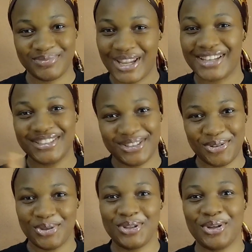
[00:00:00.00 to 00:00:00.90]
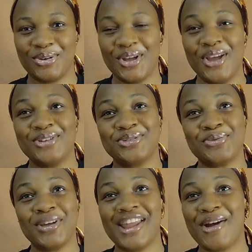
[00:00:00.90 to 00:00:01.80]
Like this hotel. So
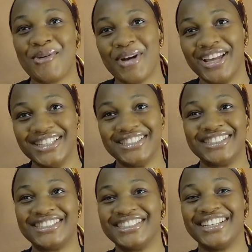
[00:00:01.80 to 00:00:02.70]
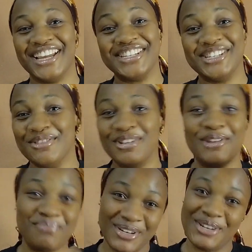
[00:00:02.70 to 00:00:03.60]
when I went, she
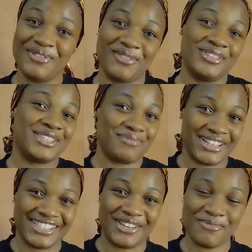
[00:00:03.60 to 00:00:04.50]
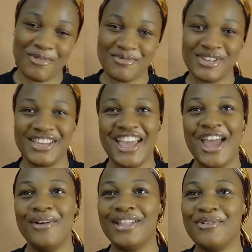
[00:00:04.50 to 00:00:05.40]
really played a very smart game of me.
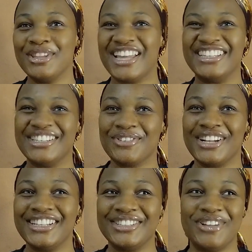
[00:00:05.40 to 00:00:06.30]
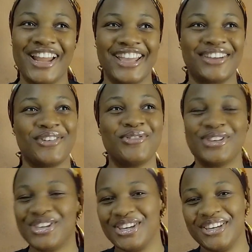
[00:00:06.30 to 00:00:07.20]
When I went, I think that they were like,
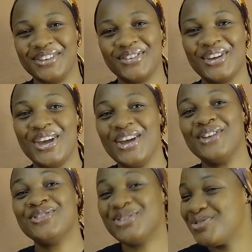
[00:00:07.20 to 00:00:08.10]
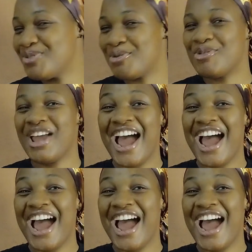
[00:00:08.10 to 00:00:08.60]
okay, this one.